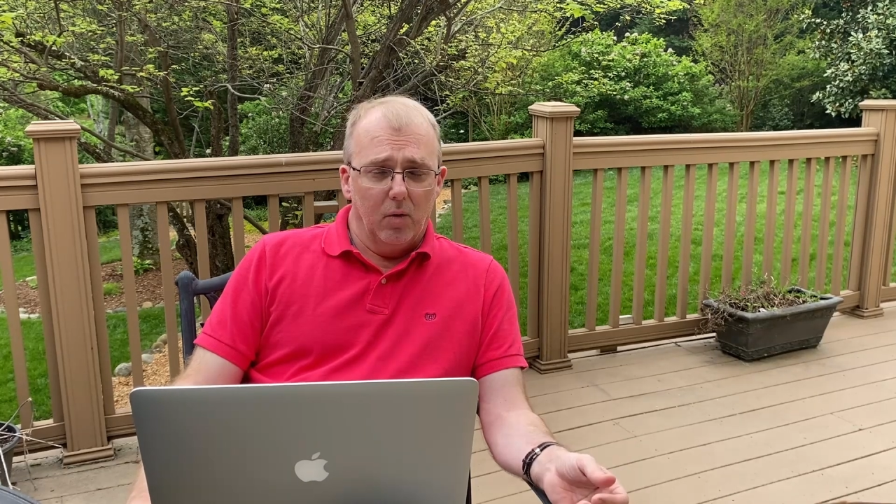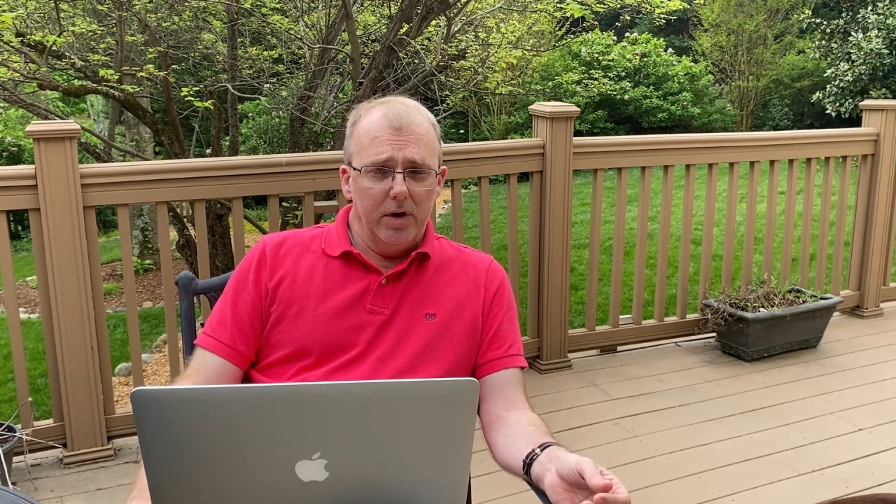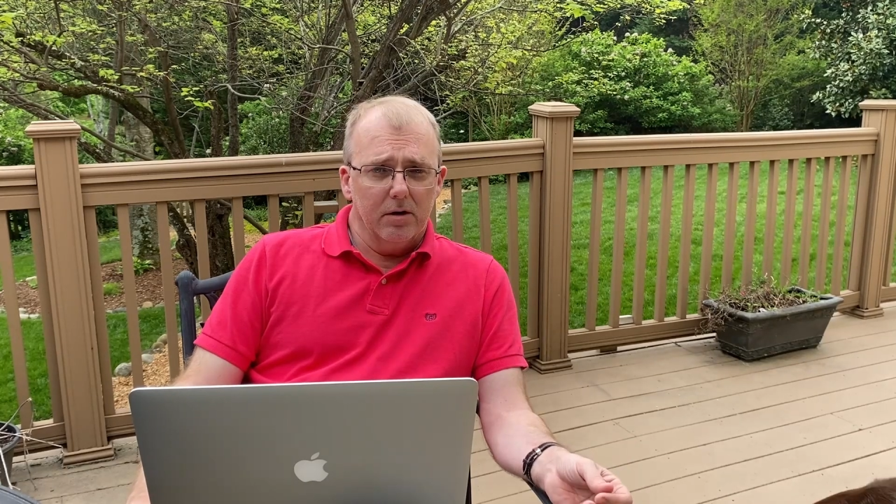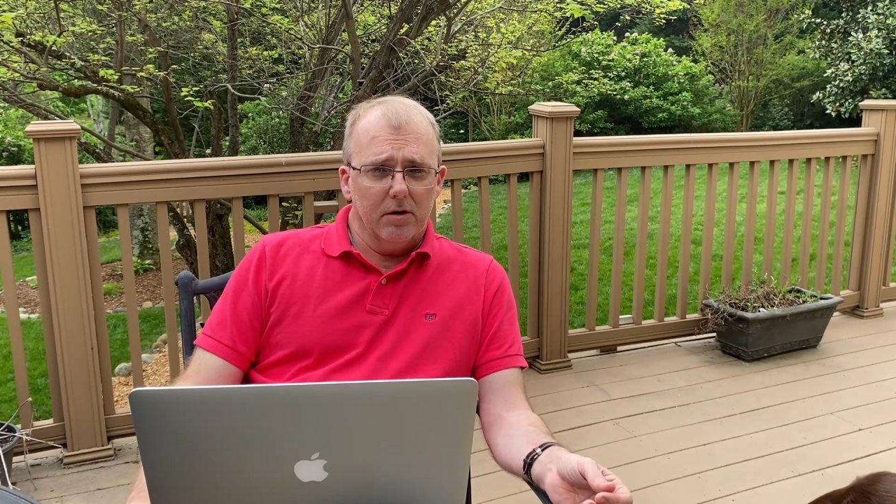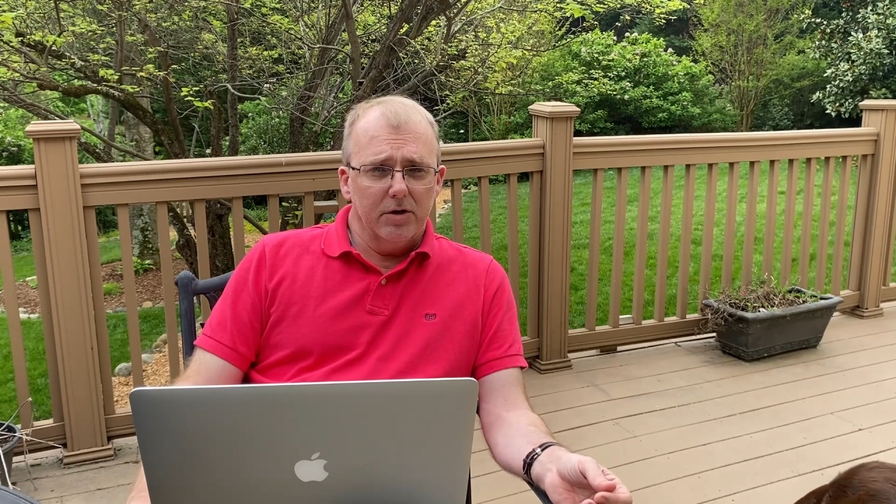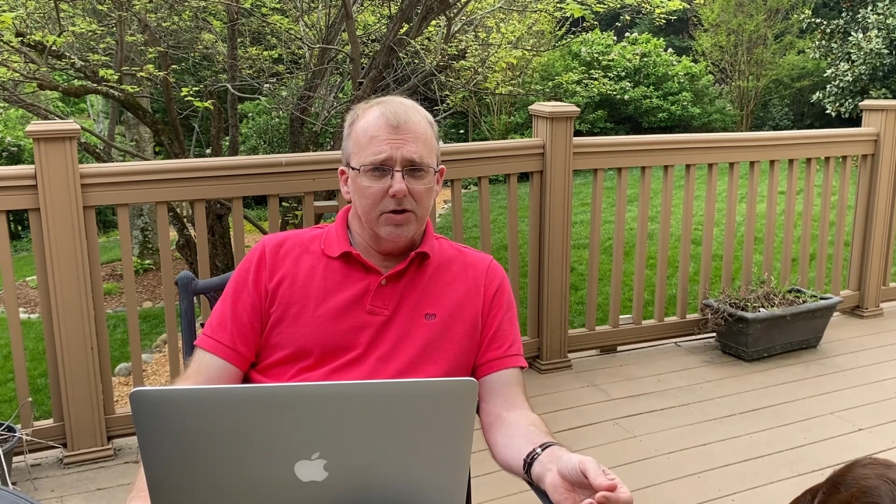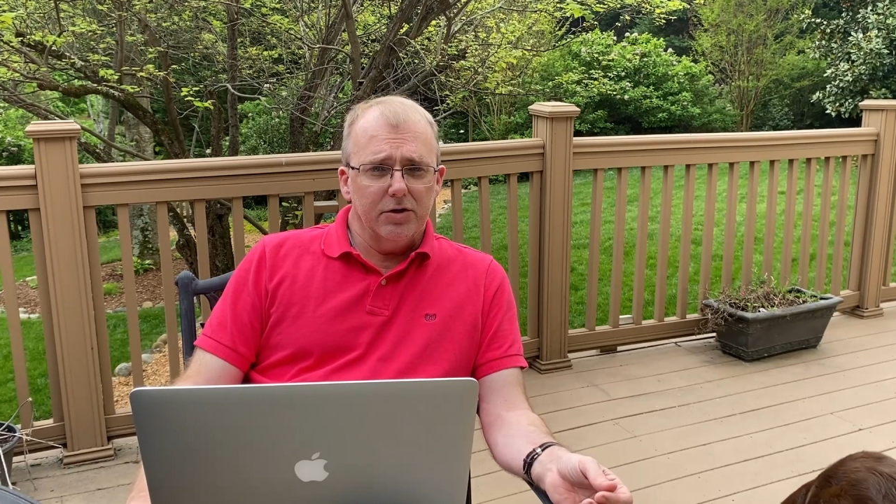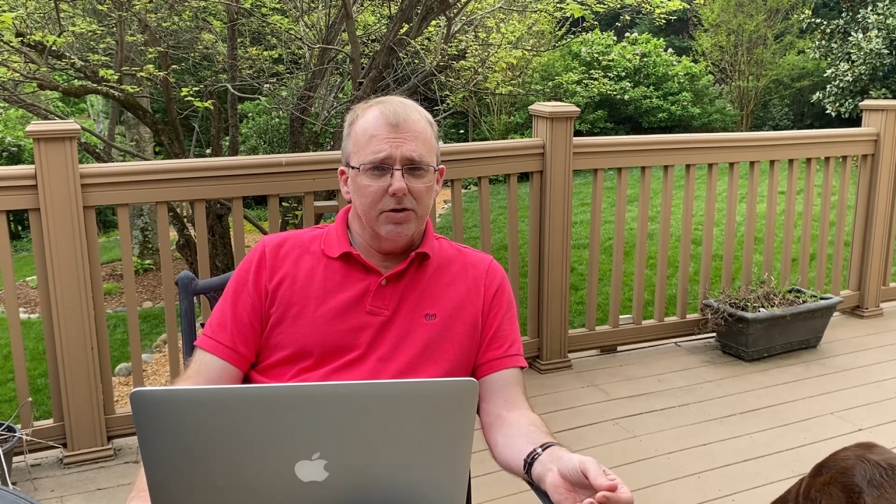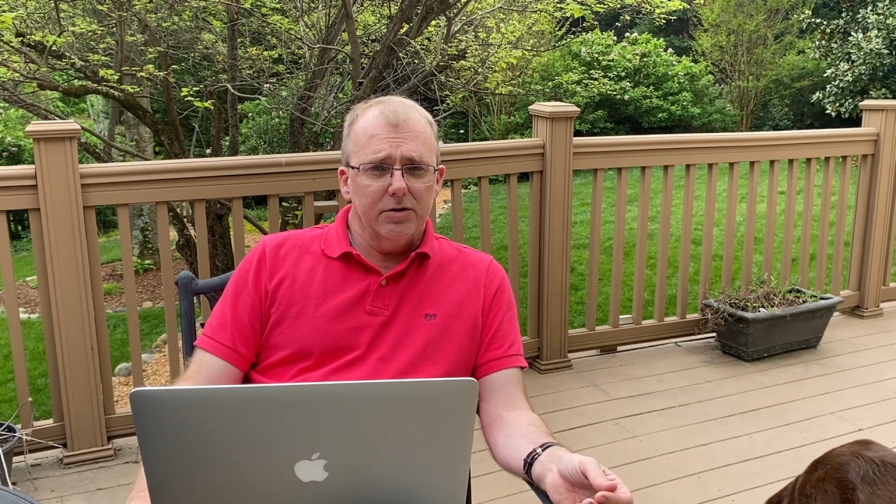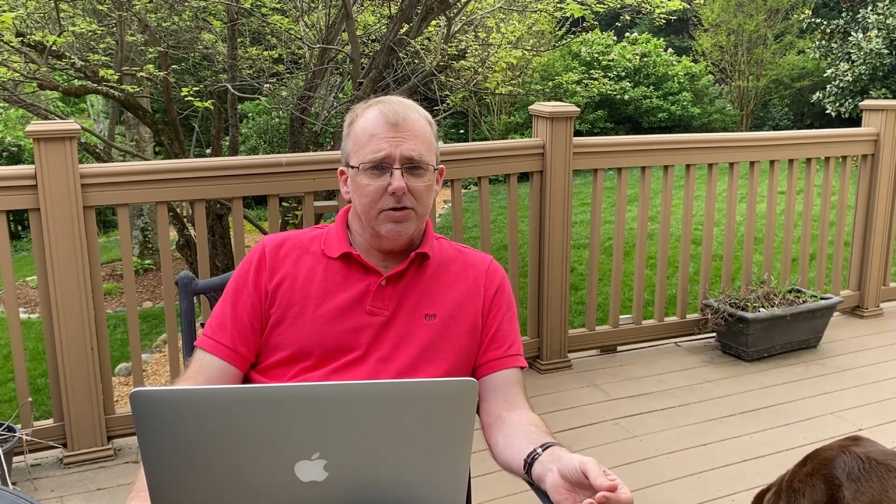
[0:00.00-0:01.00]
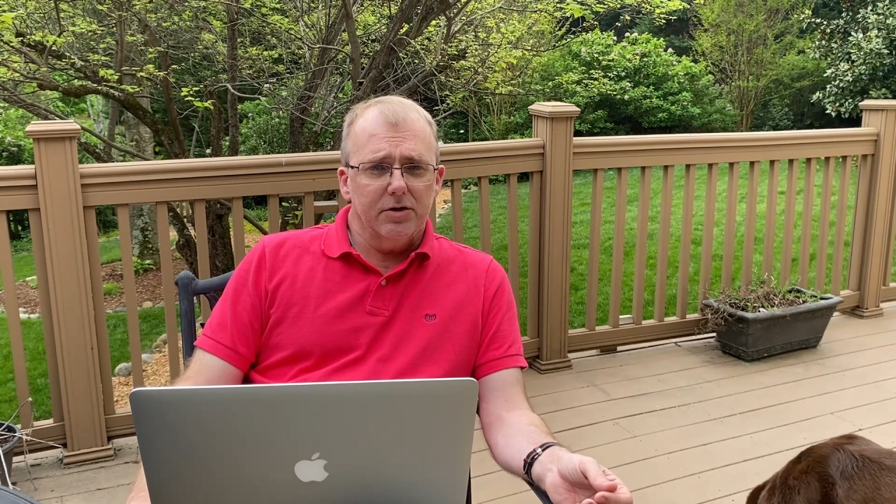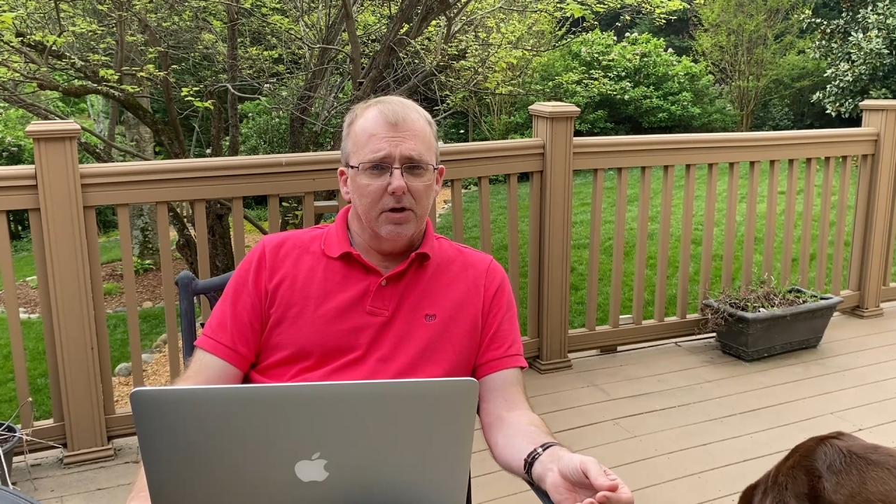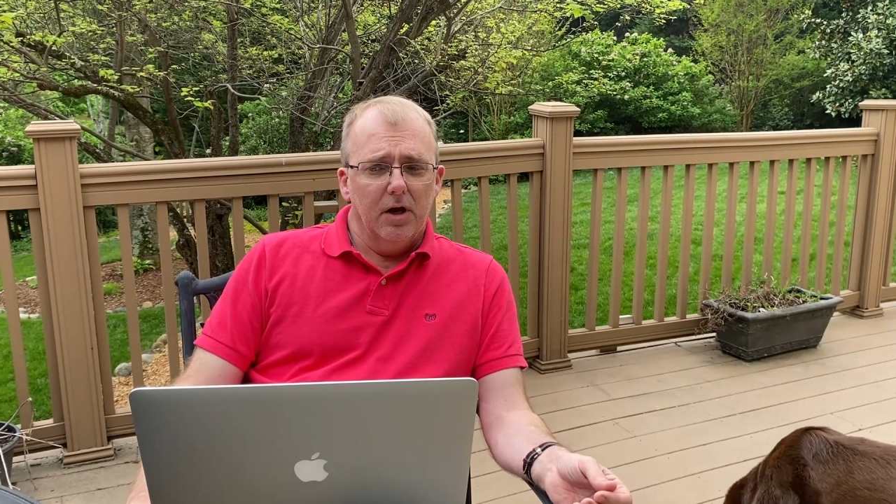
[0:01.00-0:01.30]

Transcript: we are Christians